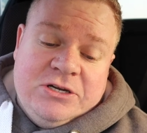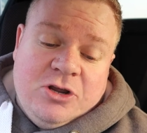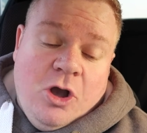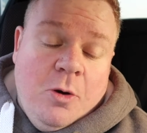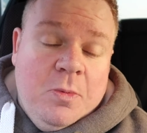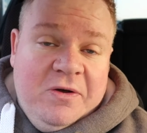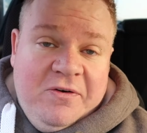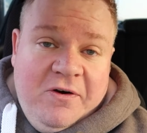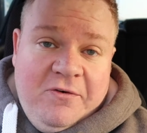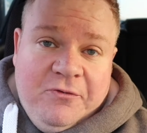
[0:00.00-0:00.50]

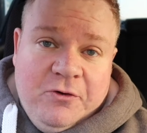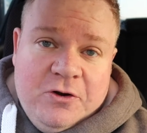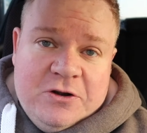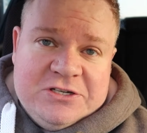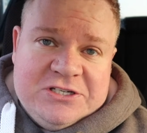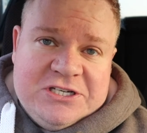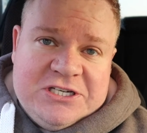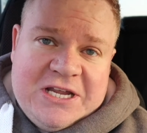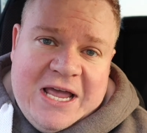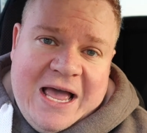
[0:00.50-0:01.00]
Couple of
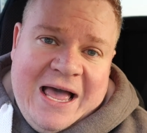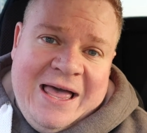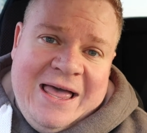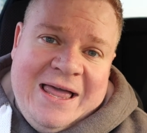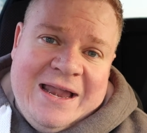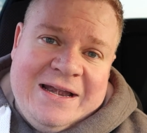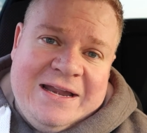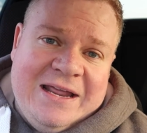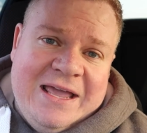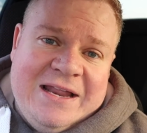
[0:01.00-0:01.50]
offerings
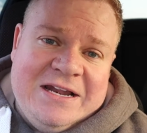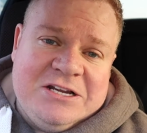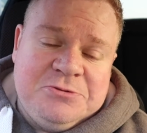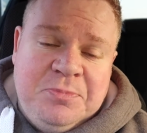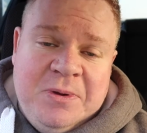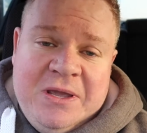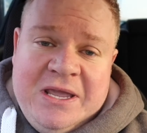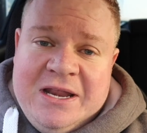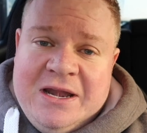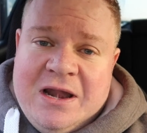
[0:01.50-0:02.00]
and it has
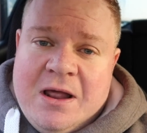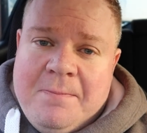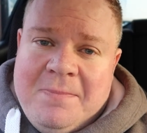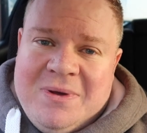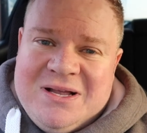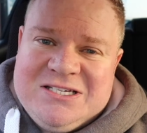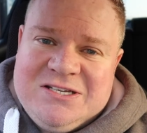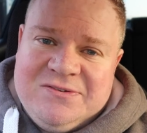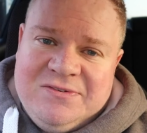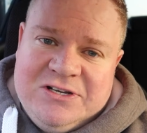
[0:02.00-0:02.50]
been
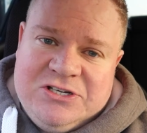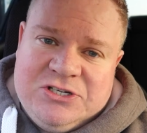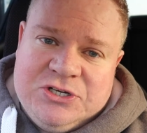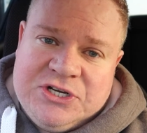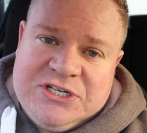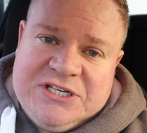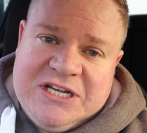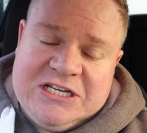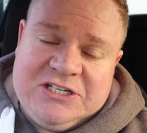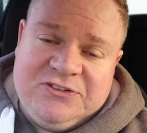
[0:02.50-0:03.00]
massively
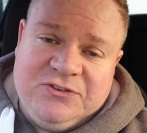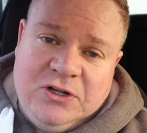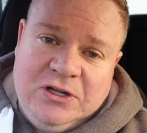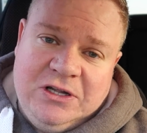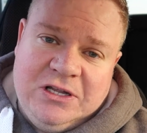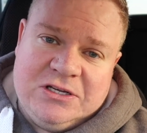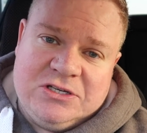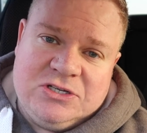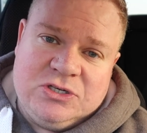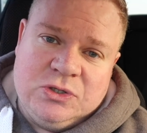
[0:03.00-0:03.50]

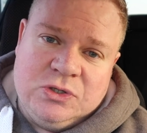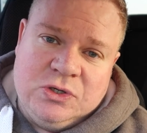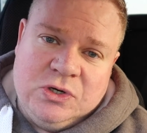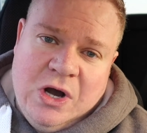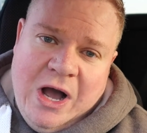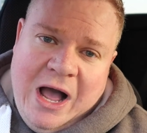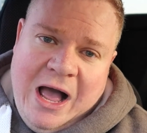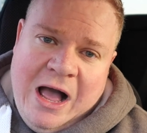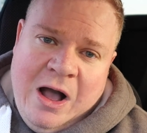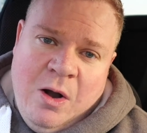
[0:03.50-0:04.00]
successful,
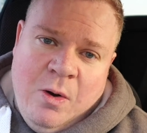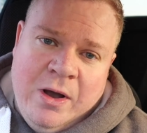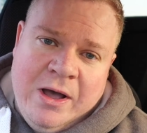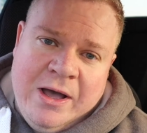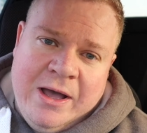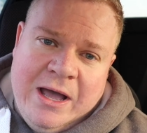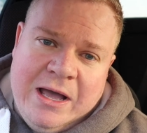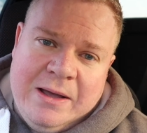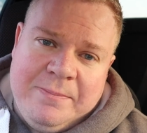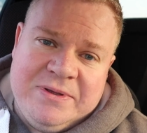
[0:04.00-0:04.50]
so
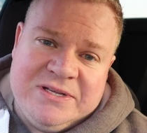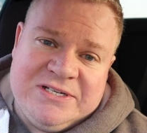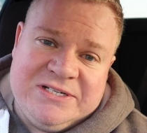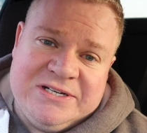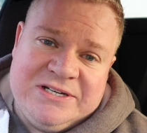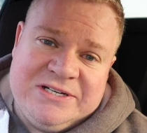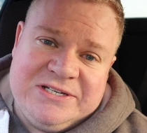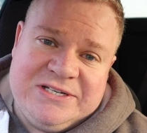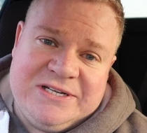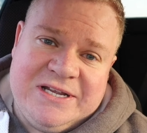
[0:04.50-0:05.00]
our
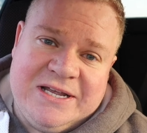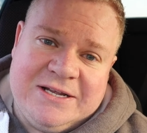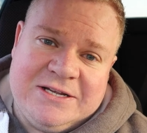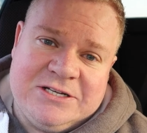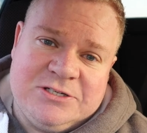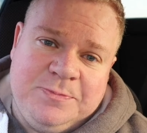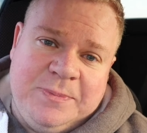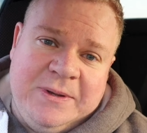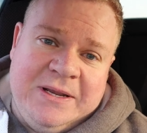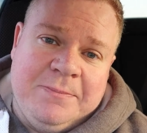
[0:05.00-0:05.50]
business
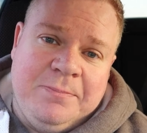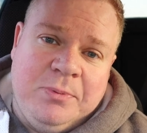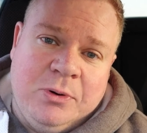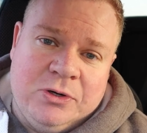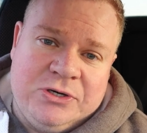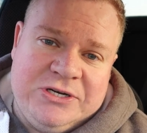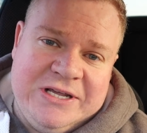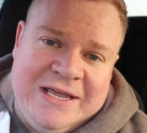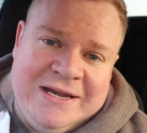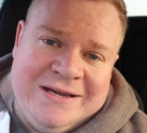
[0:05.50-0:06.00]
has been
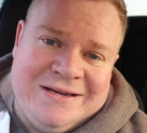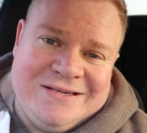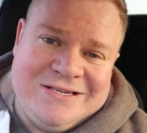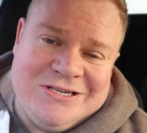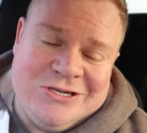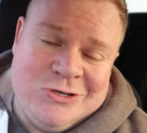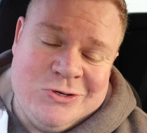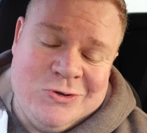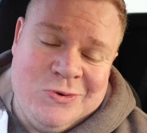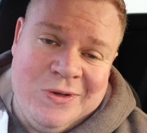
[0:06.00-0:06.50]
put
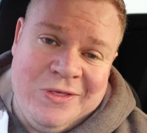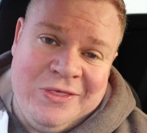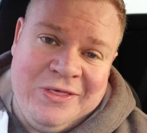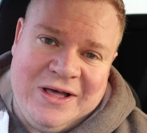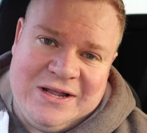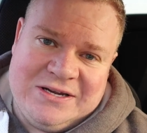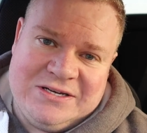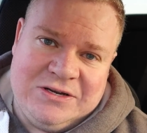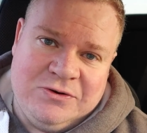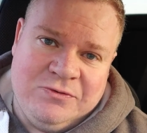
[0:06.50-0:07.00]
into
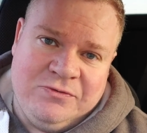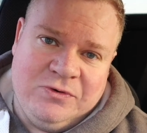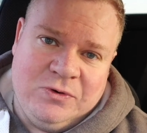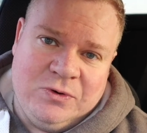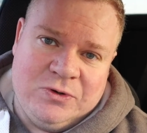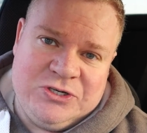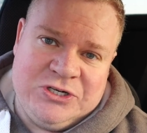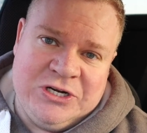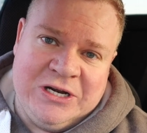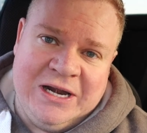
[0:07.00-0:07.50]
that,
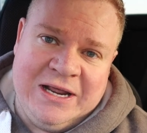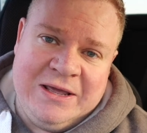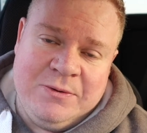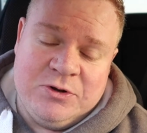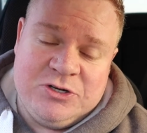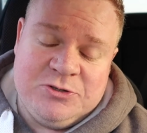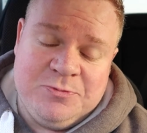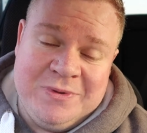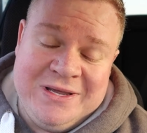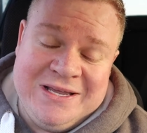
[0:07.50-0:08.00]
unfortunately,
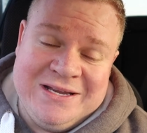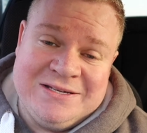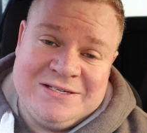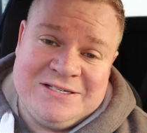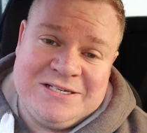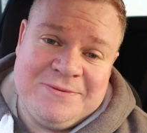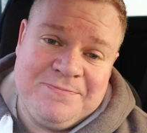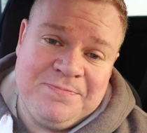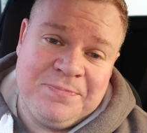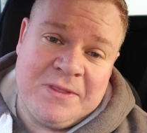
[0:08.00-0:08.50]
which
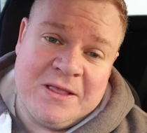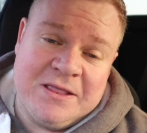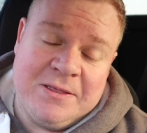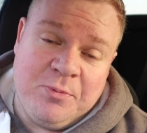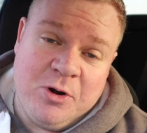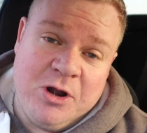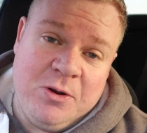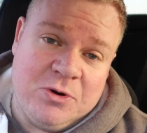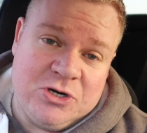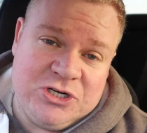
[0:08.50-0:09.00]
means the
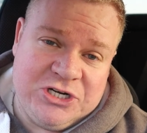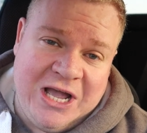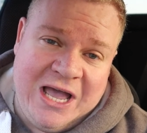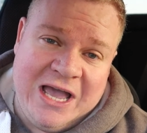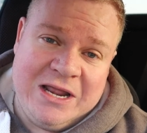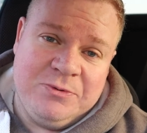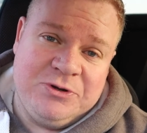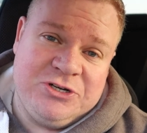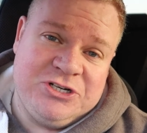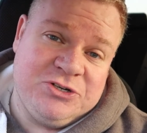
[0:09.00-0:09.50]
pre-wash
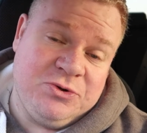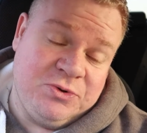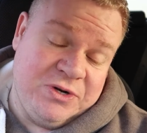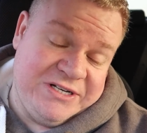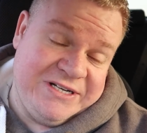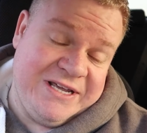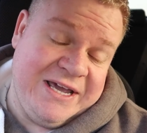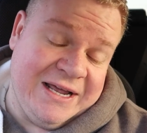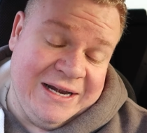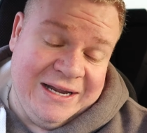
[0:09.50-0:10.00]
guide, which is going
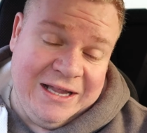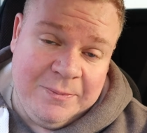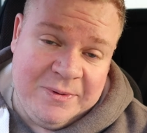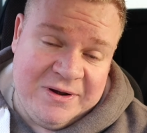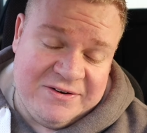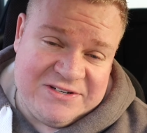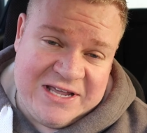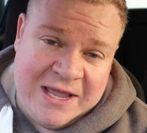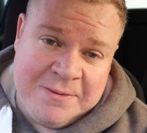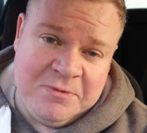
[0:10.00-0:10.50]
to take a little
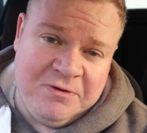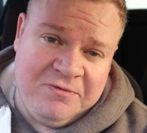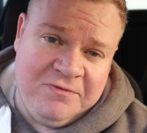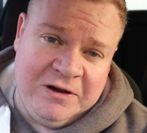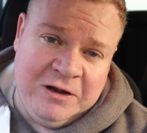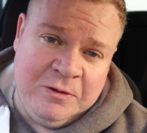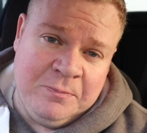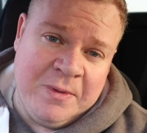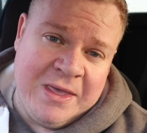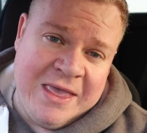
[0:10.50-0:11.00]
bit of time to
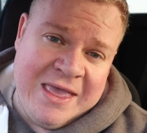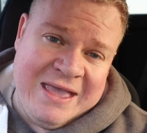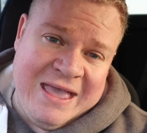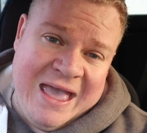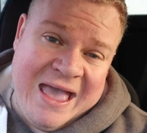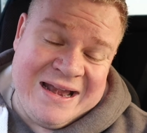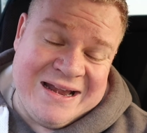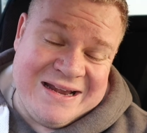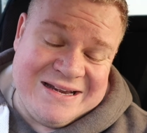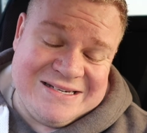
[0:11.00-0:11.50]
film,
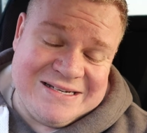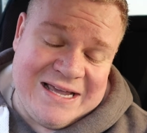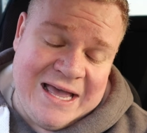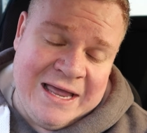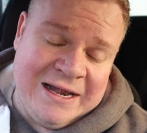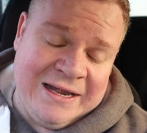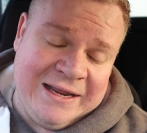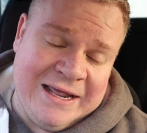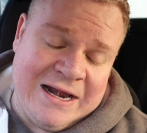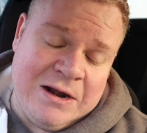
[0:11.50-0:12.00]
edit
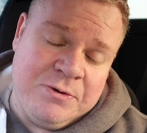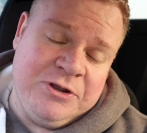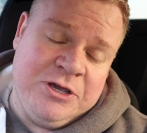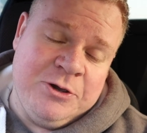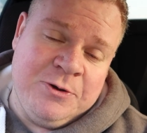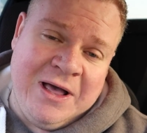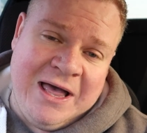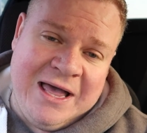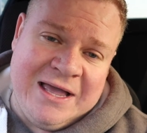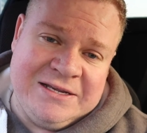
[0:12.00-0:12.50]
and get out to
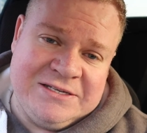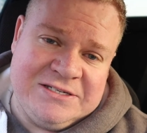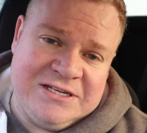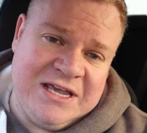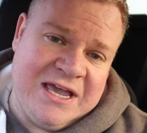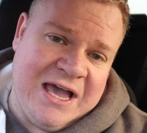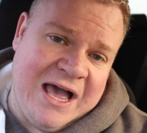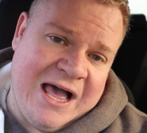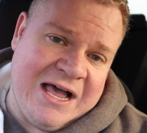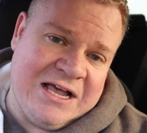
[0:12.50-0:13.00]
you guys,
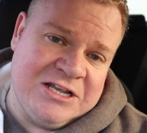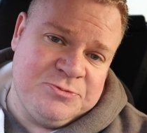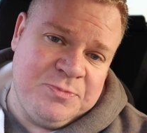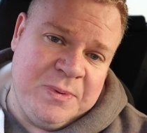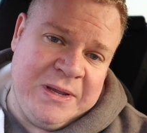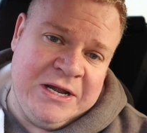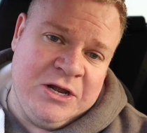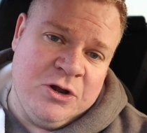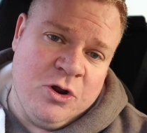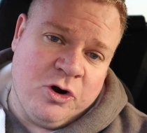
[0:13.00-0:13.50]
has
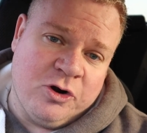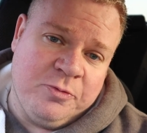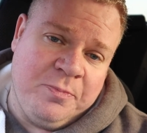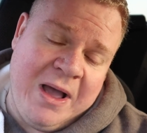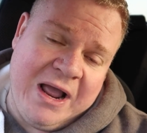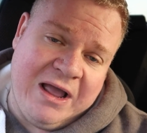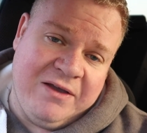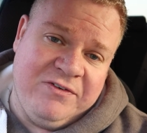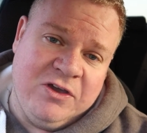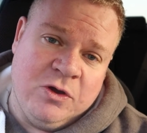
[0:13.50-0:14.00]
been knocked
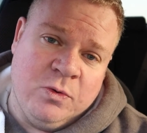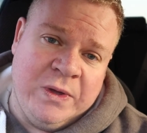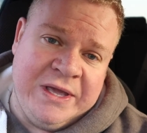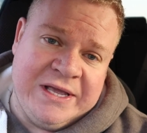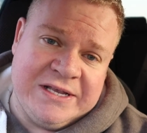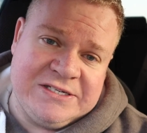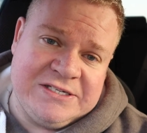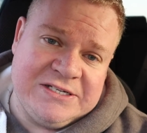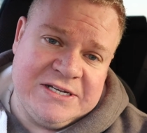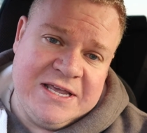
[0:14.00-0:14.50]
back a few
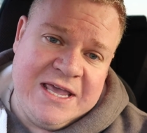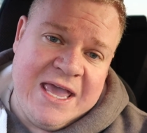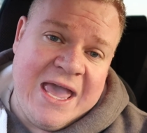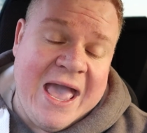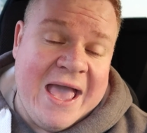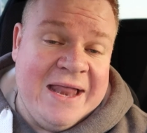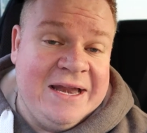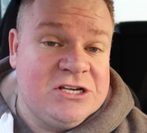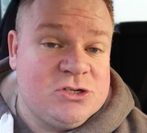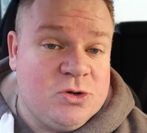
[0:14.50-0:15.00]
weeks.
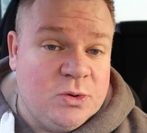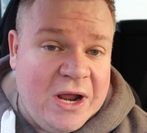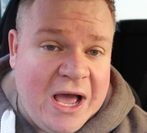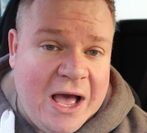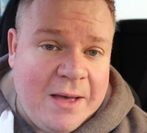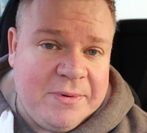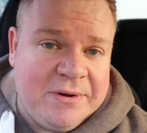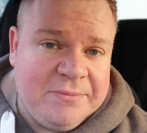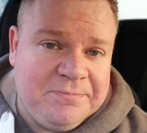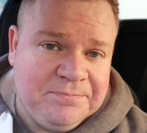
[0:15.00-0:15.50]
It is going to
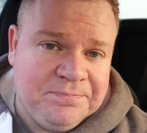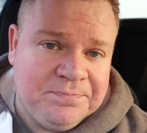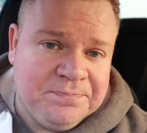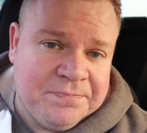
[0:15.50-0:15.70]
happen,